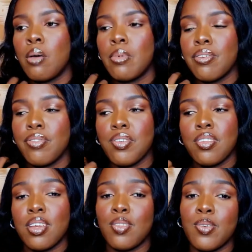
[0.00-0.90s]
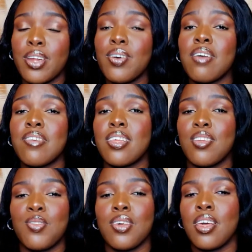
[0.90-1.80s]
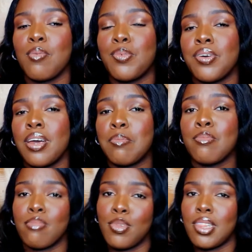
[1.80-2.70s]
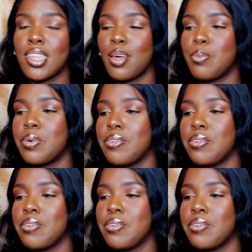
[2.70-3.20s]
My first tattoo, I don't have a tattoo yet, but I'm going to get